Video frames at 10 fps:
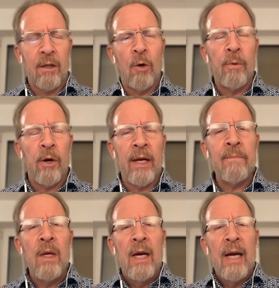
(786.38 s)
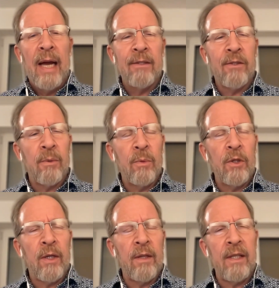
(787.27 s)
brain. And so you
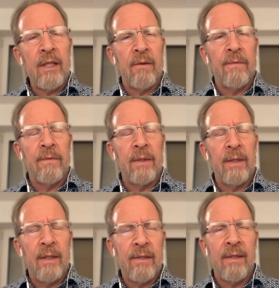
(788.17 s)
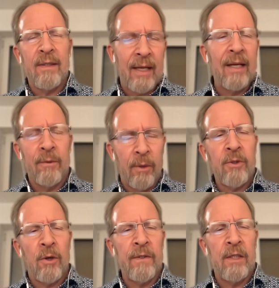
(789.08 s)
can think of, this is again gross
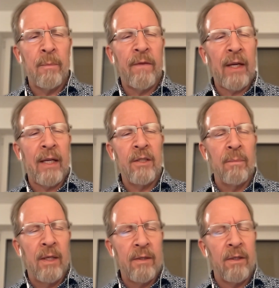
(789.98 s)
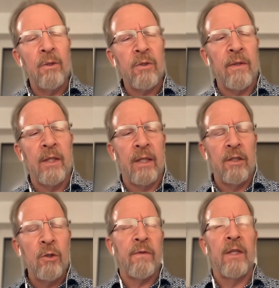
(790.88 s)
oversimplification, but it's a
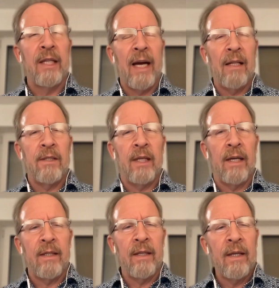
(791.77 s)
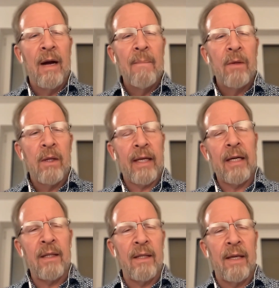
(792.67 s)
useful analogy, I think. Like
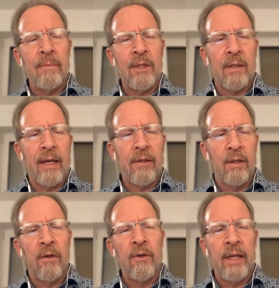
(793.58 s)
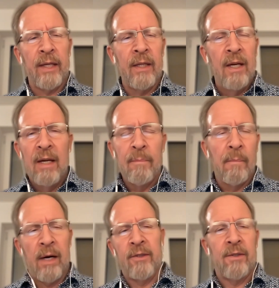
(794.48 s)
LLMs is like the learning
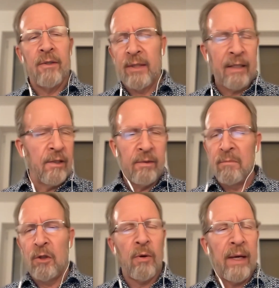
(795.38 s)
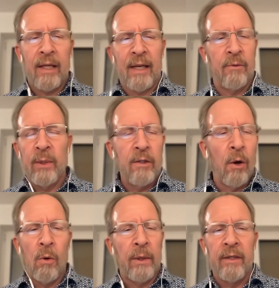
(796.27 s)
monsters. They can read the
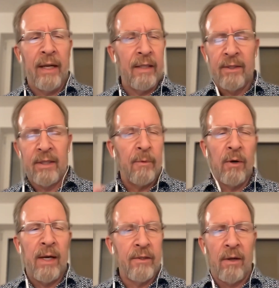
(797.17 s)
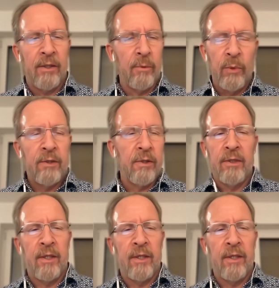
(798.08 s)
whole internet and summarize all your research that you